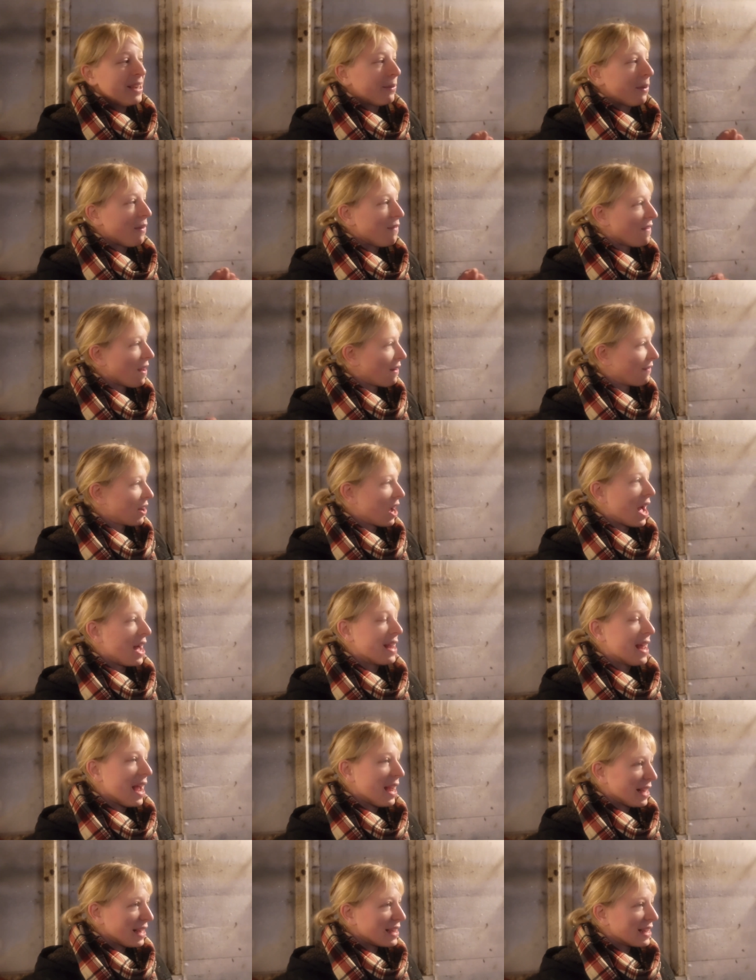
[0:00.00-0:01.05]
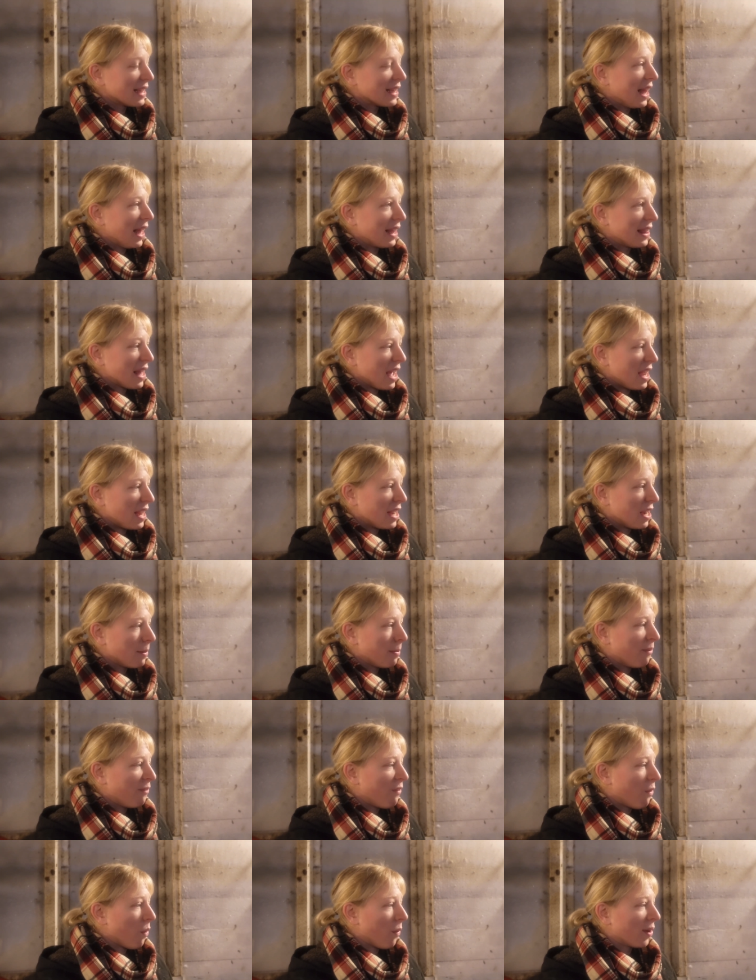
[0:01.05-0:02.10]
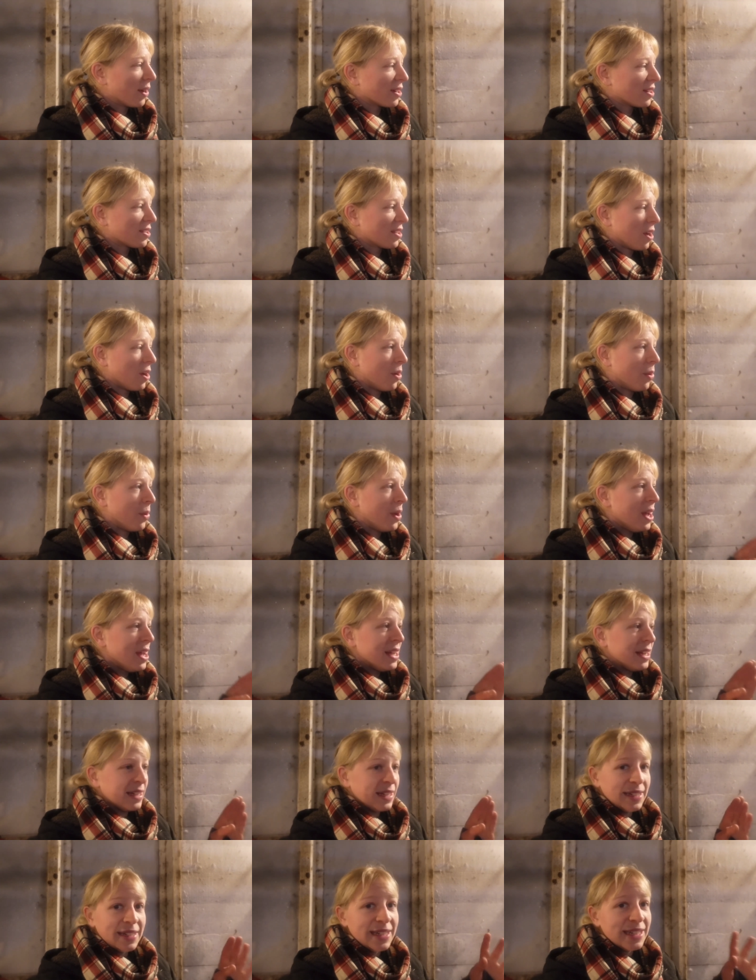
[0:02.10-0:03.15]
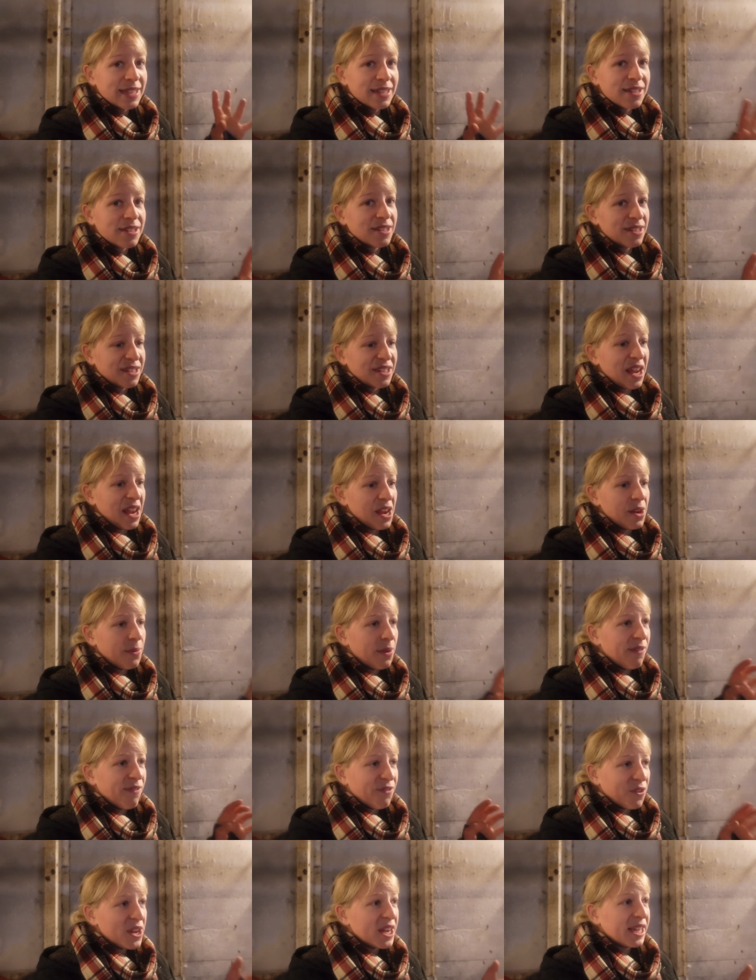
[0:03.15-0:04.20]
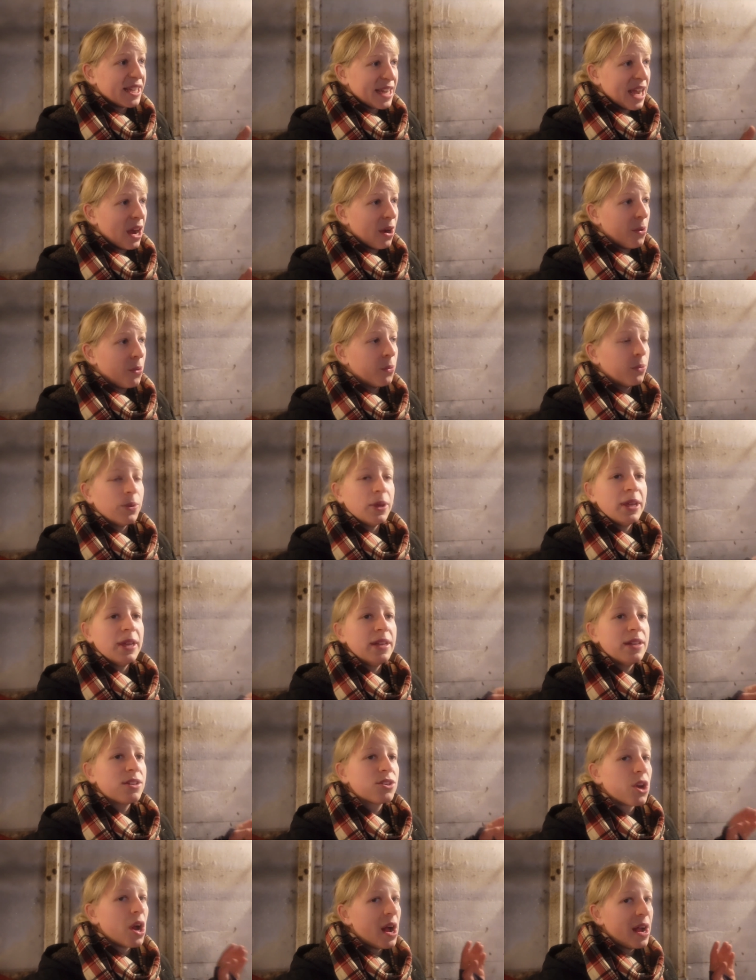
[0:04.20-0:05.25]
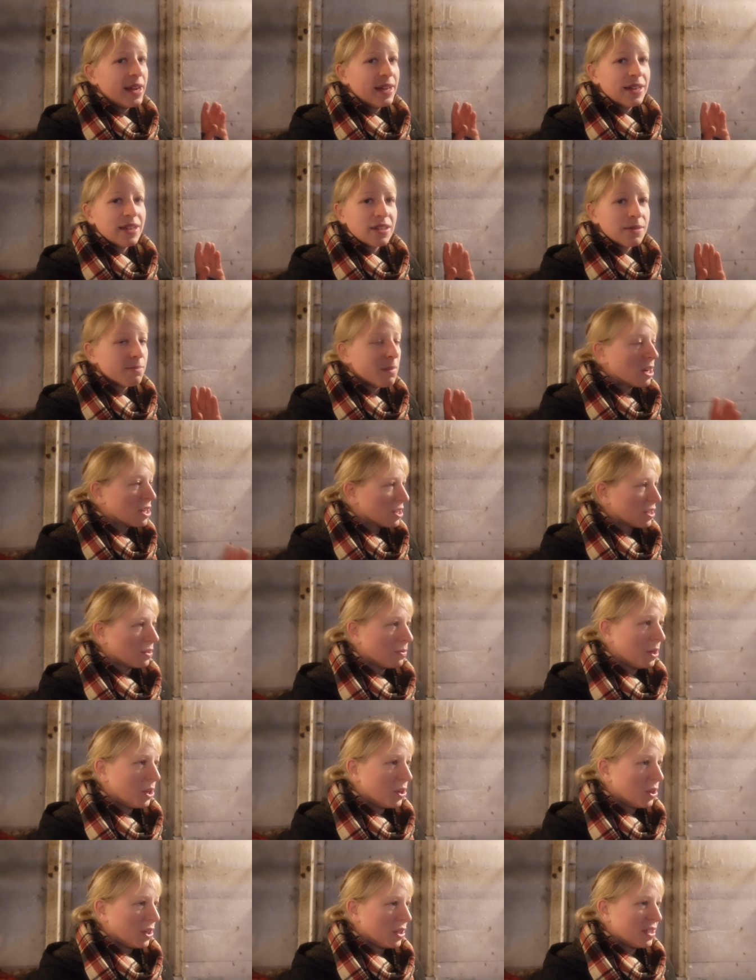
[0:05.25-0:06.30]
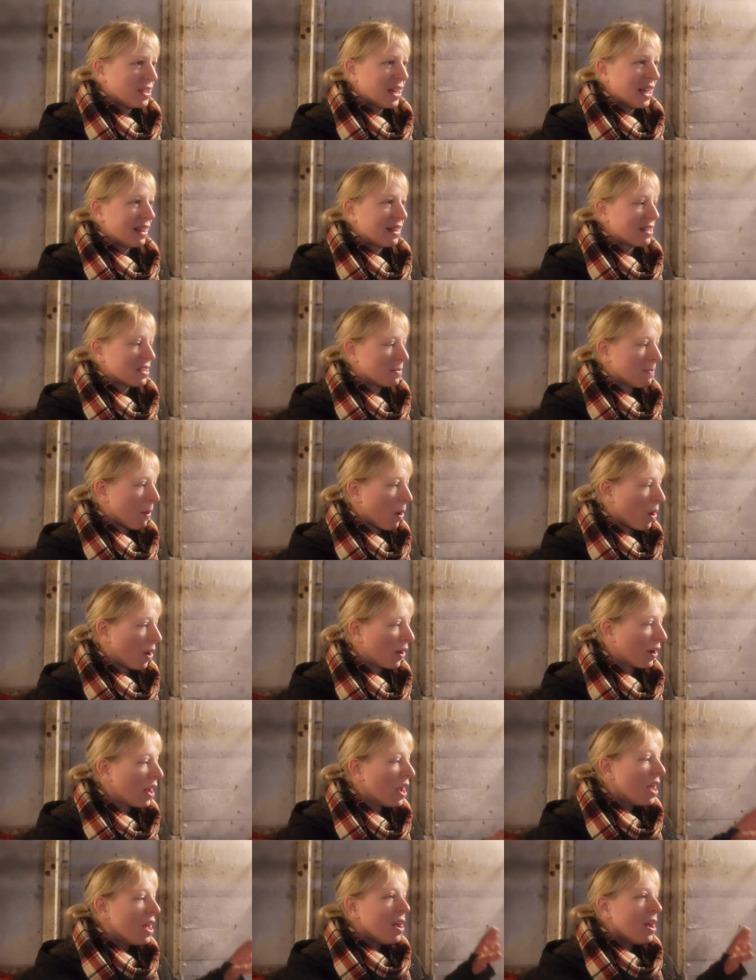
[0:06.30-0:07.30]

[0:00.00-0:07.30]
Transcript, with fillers: We've never had anything like that here before, so needless to say, we freaked out. We tried as much as we could to get this barn